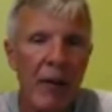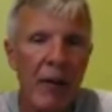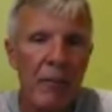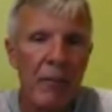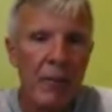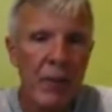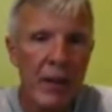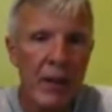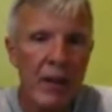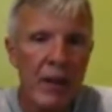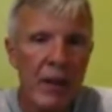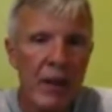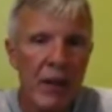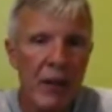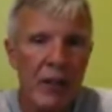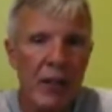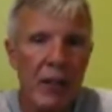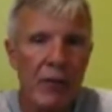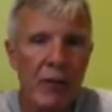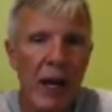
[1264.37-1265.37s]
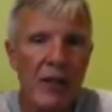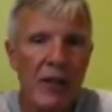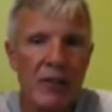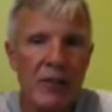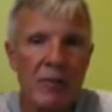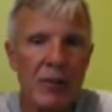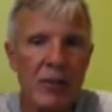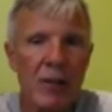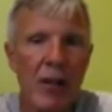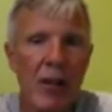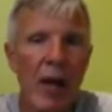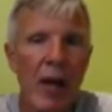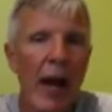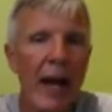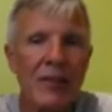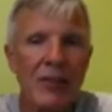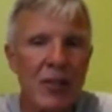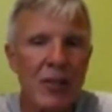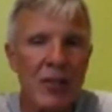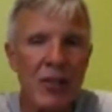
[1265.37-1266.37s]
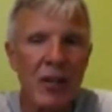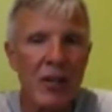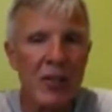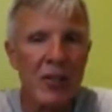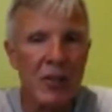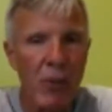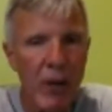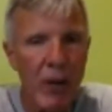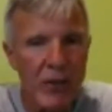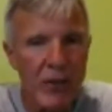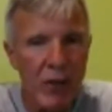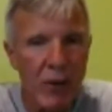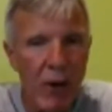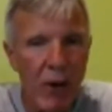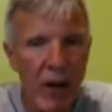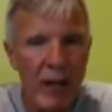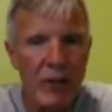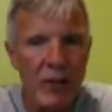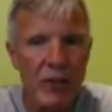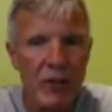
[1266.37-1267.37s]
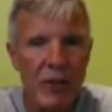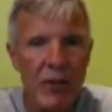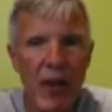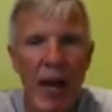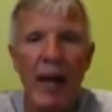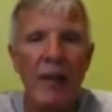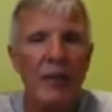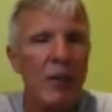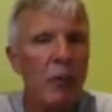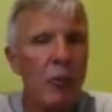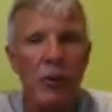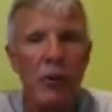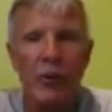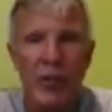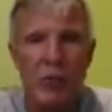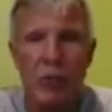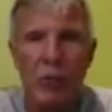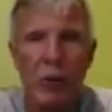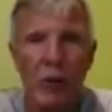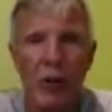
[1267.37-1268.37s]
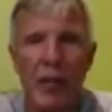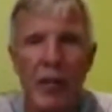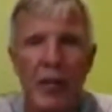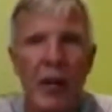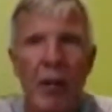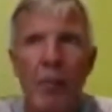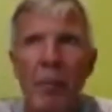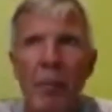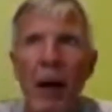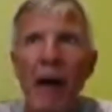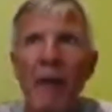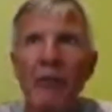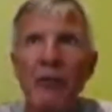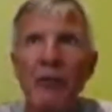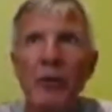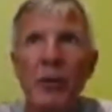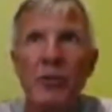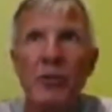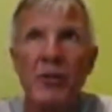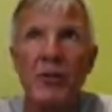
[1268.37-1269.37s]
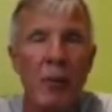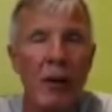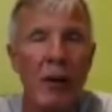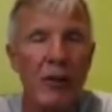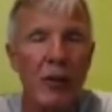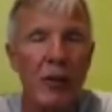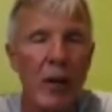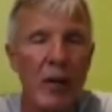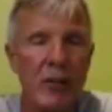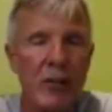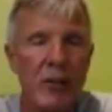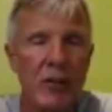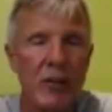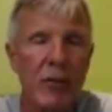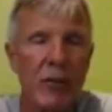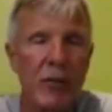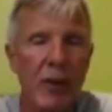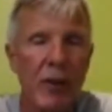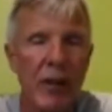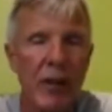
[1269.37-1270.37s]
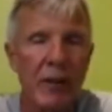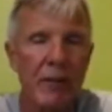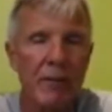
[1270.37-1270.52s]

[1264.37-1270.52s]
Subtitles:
I think you've got some slides to share. So why don't you go ahead and do that, and then we'll end up afterwards with some other questions for you.